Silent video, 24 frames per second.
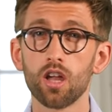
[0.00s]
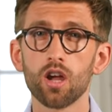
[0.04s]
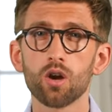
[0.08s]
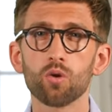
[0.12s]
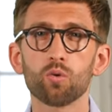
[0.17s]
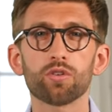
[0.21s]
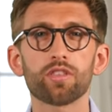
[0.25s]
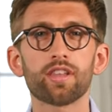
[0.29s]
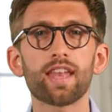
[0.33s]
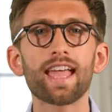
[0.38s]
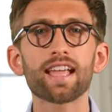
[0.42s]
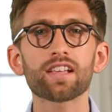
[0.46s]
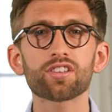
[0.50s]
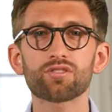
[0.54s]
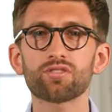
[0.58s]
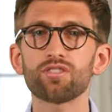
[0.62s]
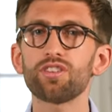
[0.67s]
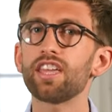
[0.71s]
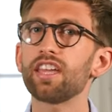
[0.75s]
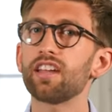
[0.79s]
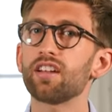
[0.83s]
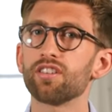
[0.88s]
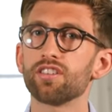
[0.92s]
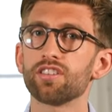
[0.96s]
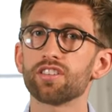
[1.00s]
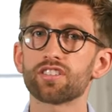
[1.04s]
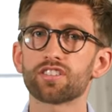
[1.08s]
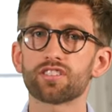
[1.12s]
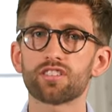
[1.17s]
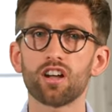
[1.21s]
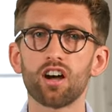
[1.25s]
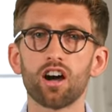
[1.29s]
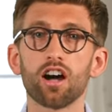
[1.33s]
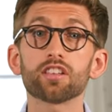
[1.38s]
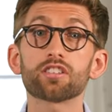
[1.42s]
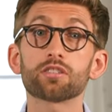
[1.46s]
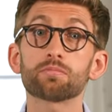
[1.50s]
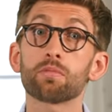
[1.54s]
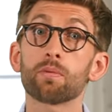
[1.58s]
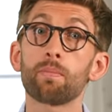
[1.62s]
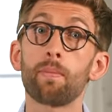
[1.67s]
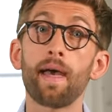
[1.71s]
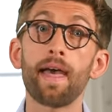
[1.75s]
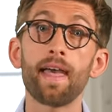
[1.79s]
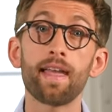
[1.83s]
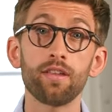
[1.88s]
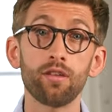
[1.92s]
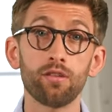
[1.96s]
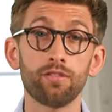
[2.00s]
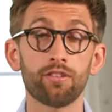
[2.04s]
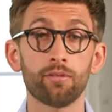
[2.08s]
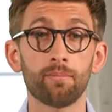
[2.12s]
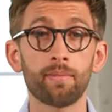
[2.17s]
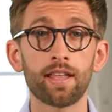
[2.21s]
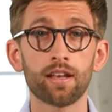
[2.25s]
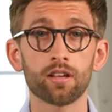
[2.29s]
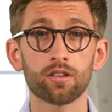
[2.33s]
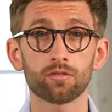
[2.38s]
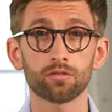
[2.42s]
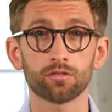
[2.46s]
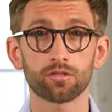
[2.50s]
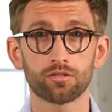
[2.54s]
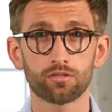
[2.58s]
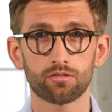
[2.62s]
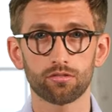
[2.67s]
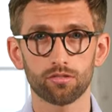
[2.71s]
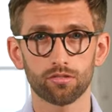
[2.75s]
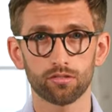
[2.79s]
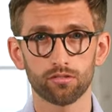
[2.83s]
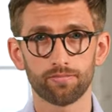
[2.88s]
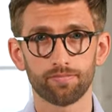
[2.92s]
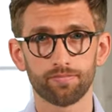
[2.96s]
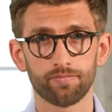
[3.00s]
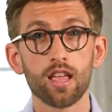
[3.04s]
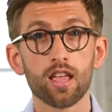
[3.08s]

with an extra year at the start to prepare you for medical school.